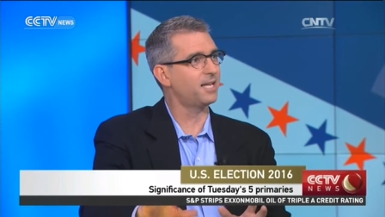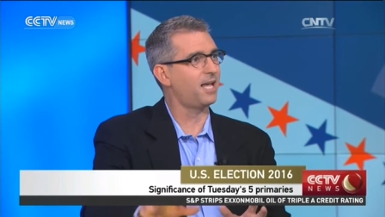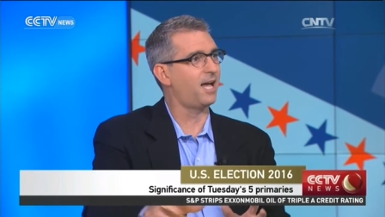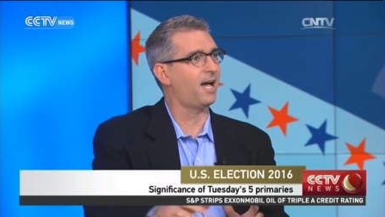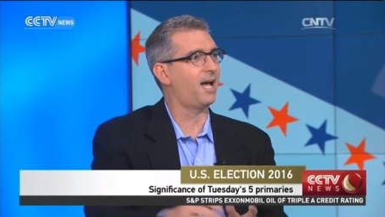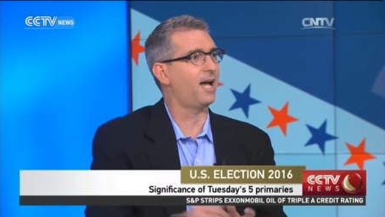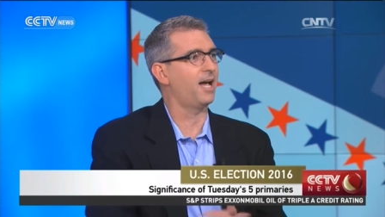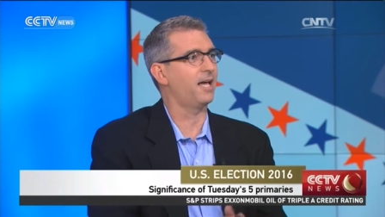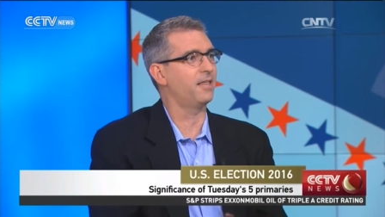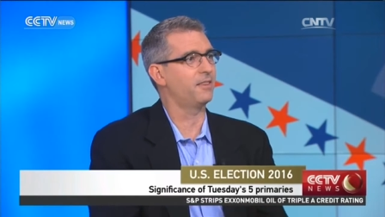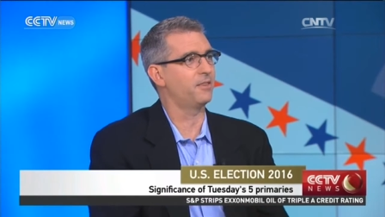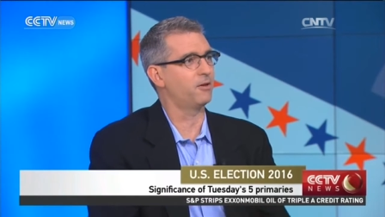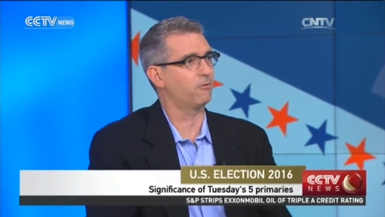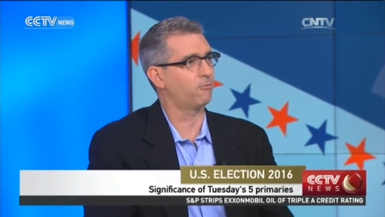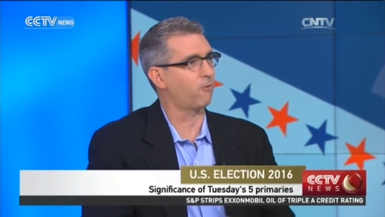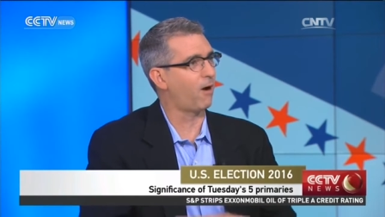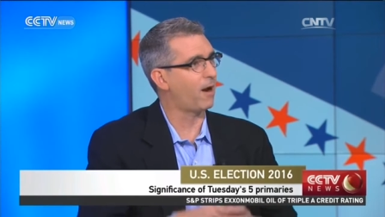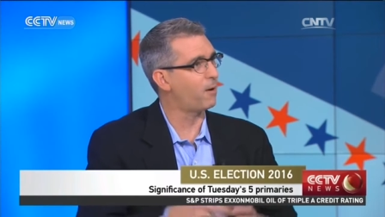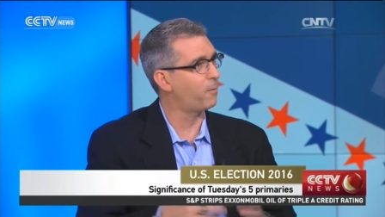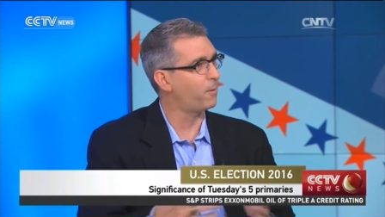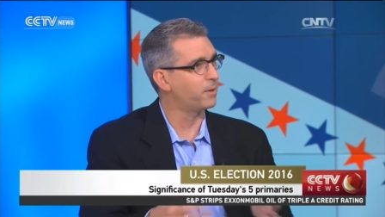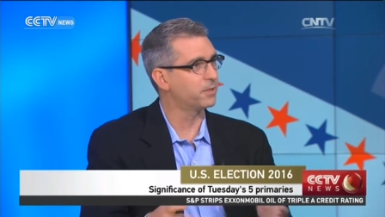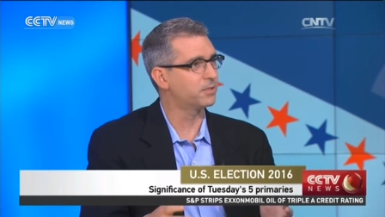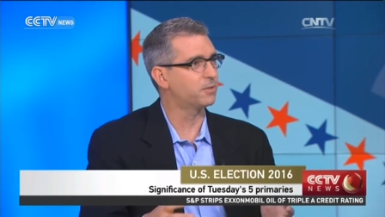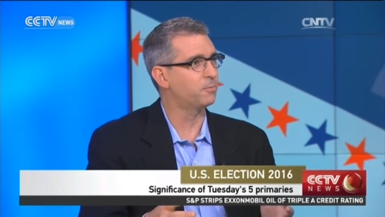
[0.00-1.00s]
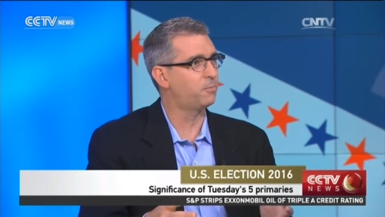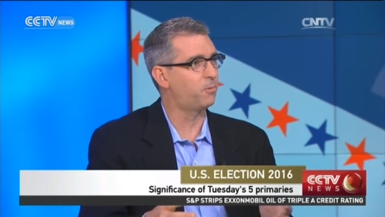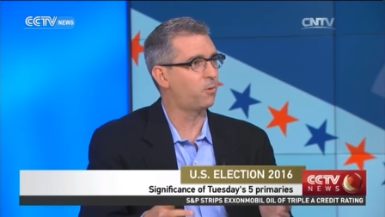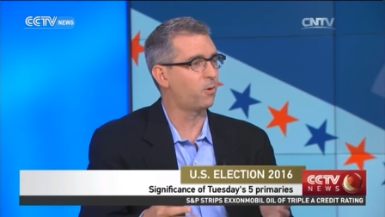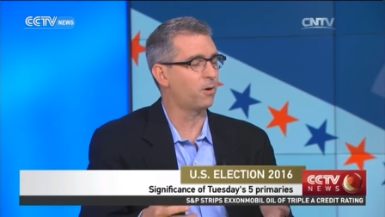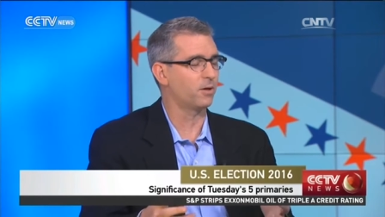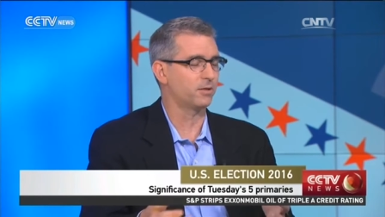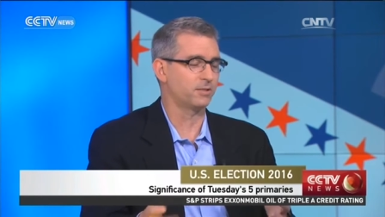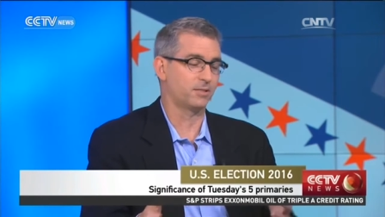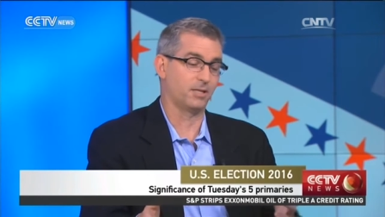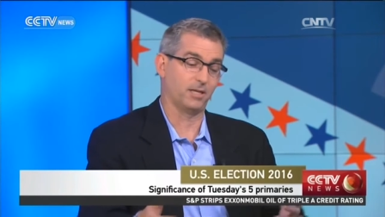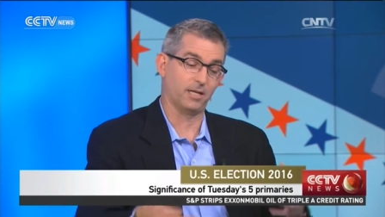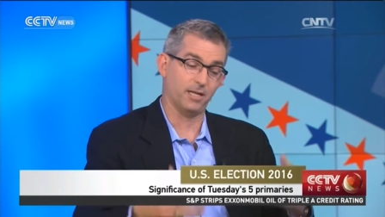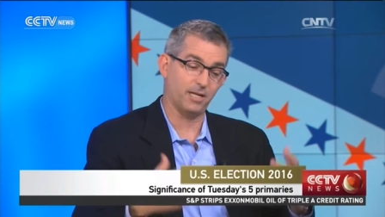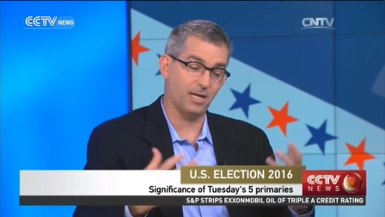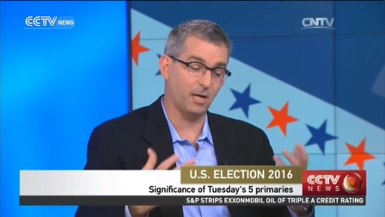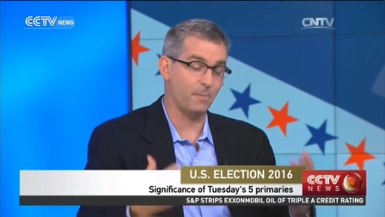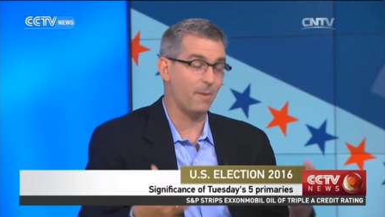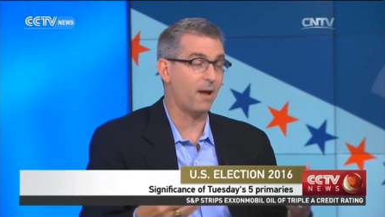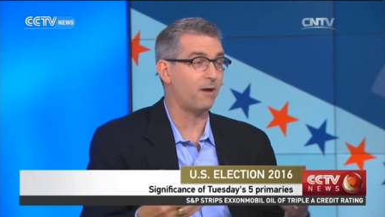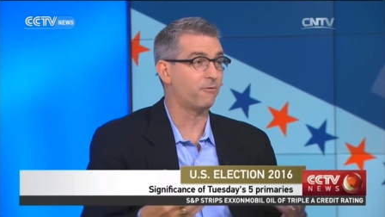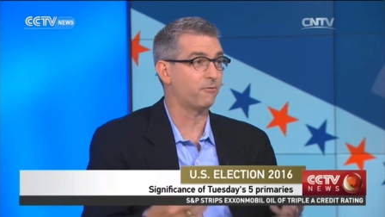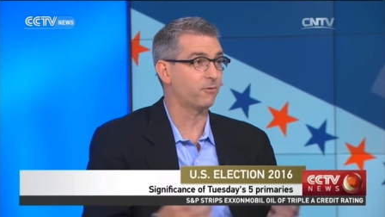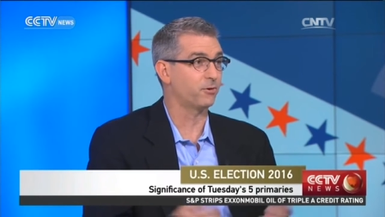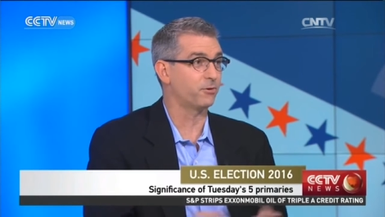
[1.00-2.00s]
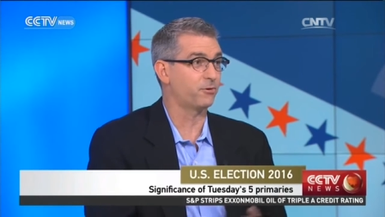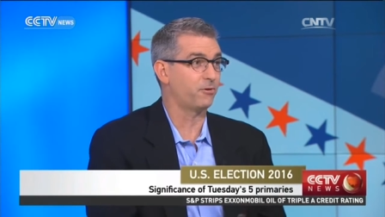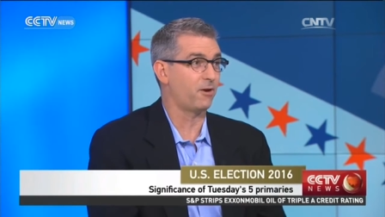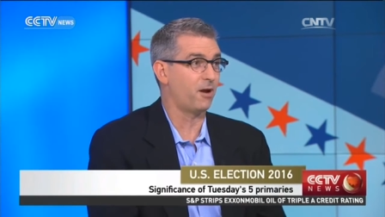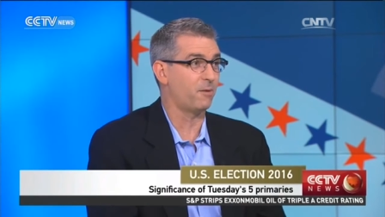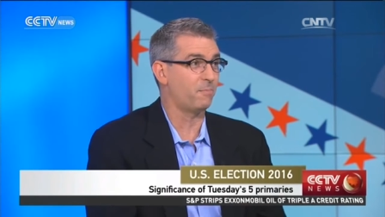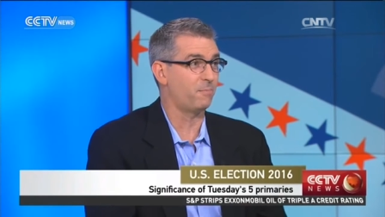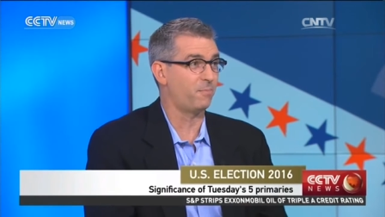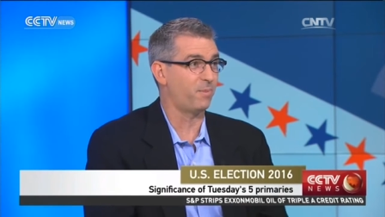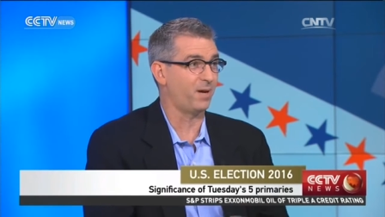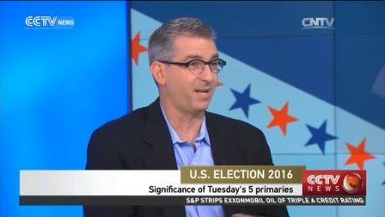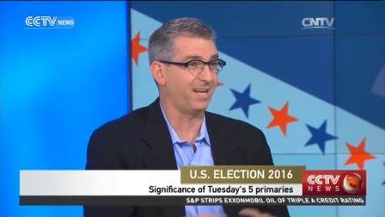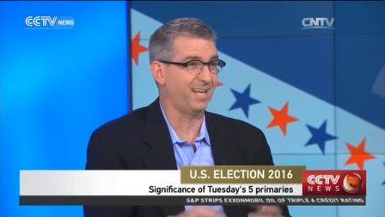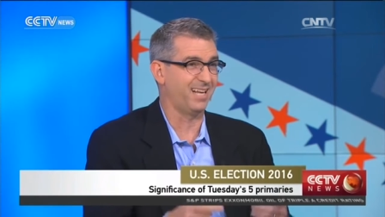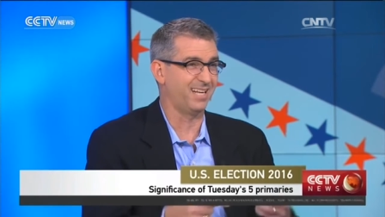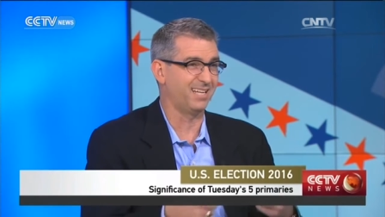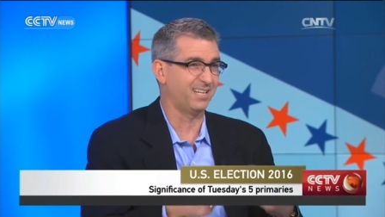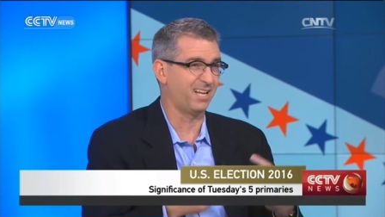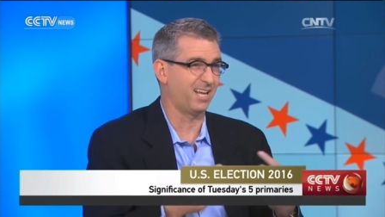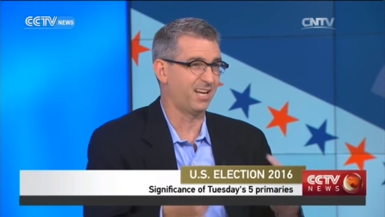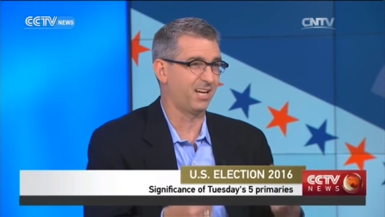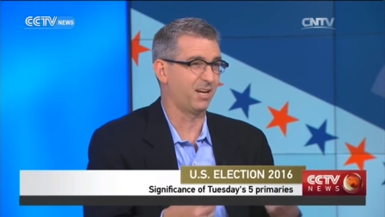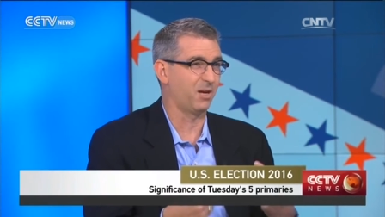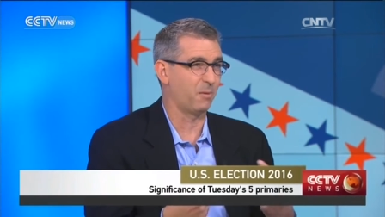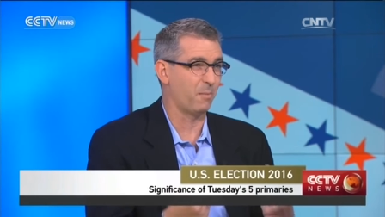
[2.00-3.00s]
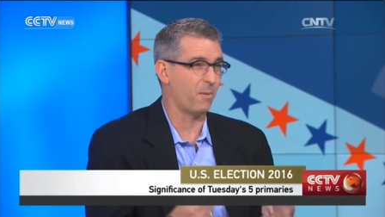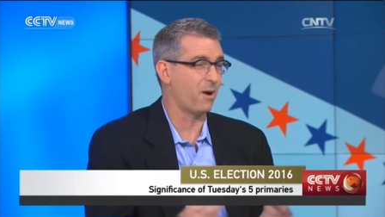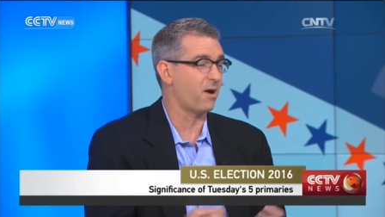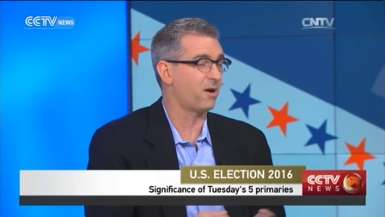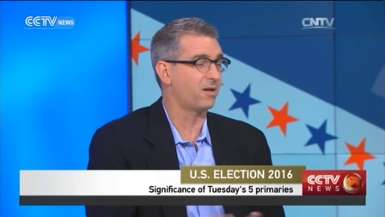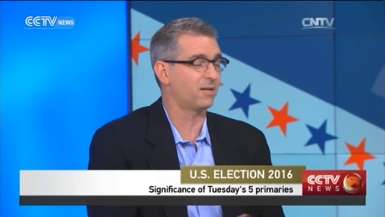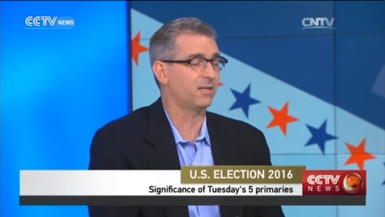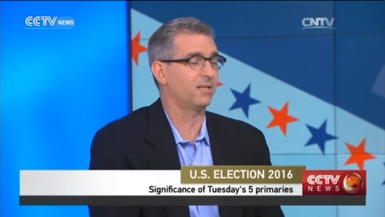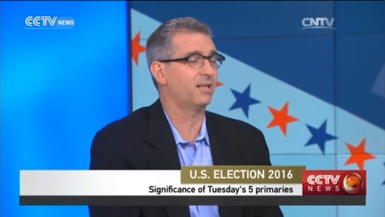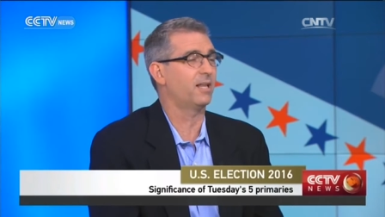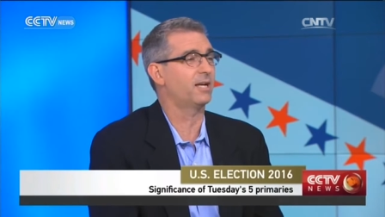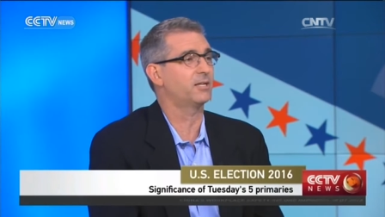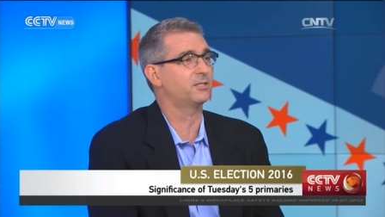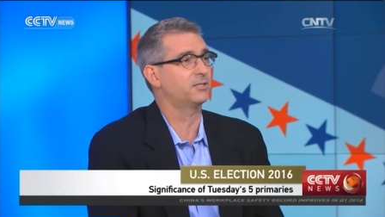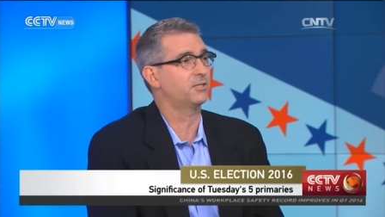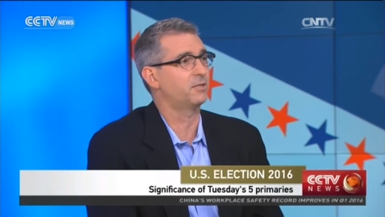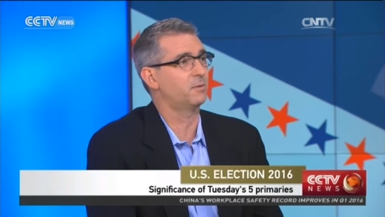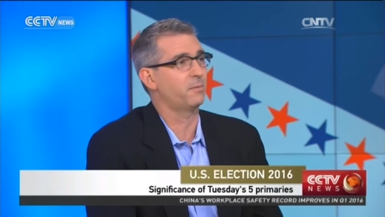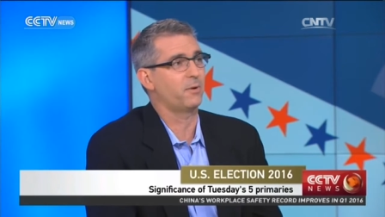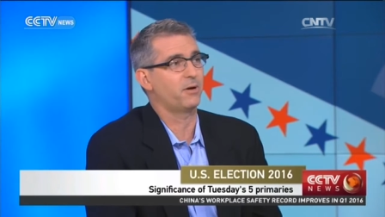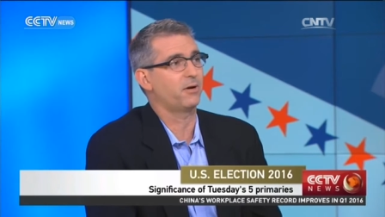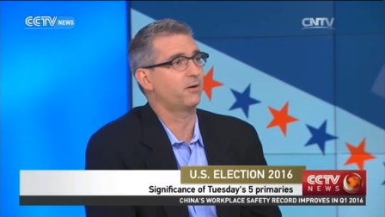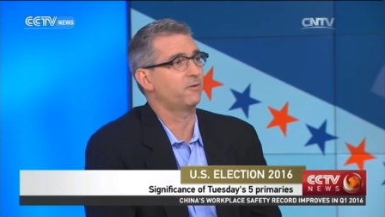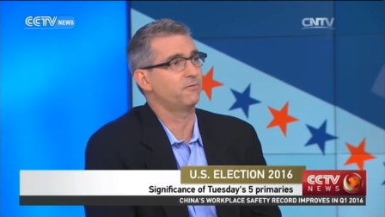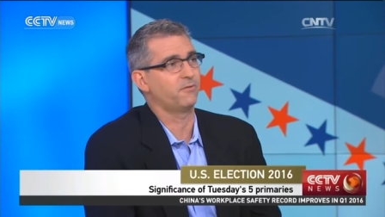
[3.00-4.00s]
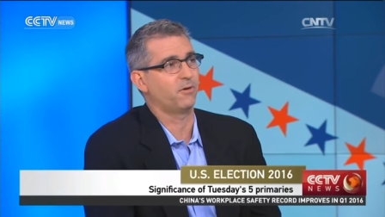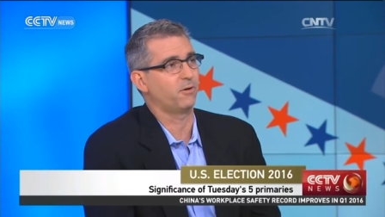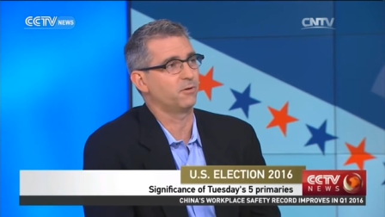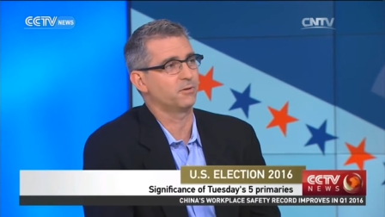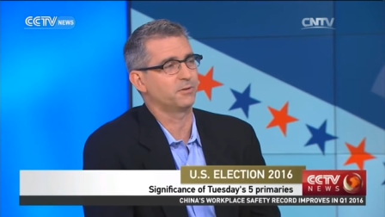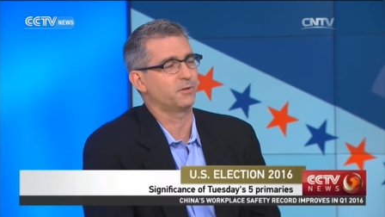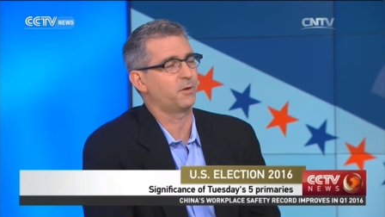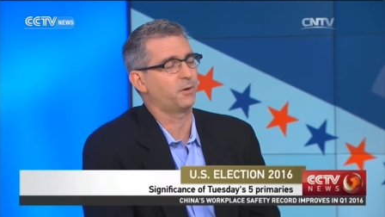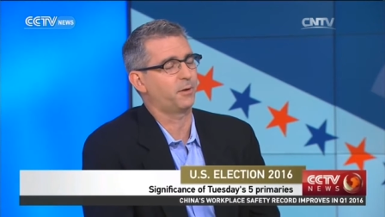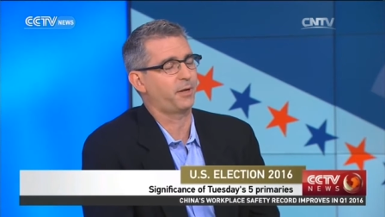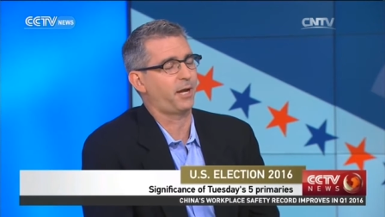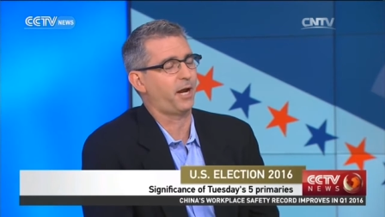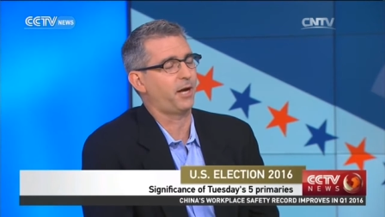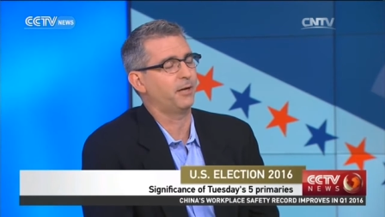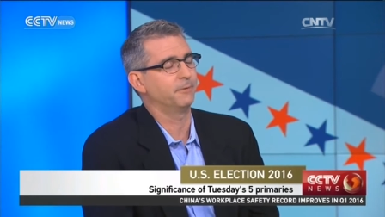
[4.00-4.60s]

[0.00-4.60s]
The right-wing support is going to come out for Trump, but in an American election, American voters don't care.